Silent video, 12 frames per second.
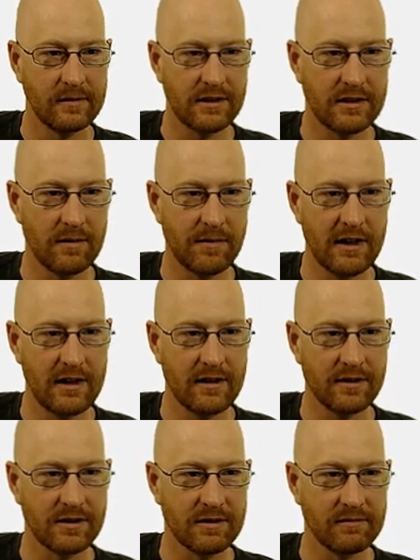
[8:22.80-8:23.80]
what's something
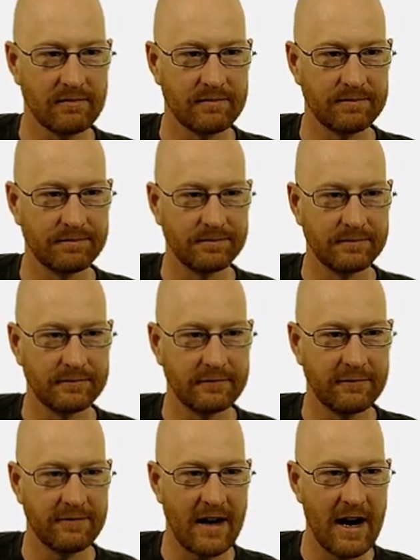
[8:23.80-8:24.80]
else?
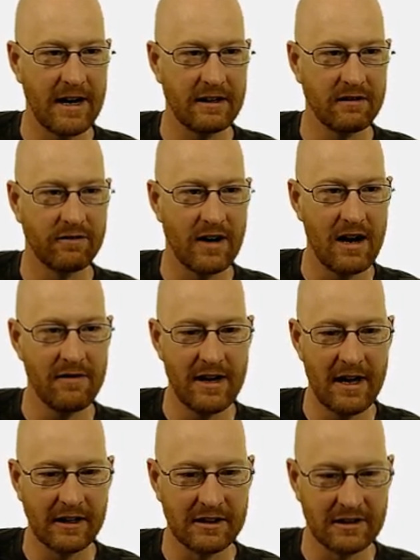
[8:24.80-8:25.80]
Find and find
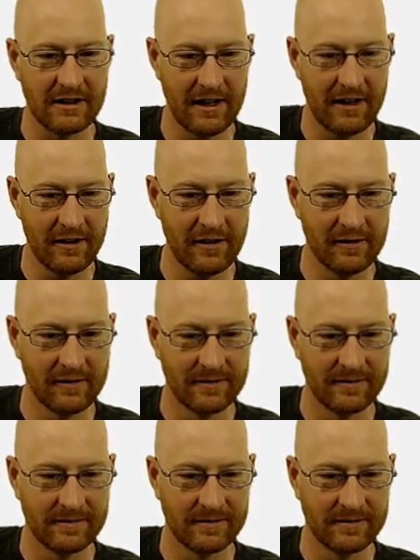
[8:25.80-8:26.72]
next. I don't know.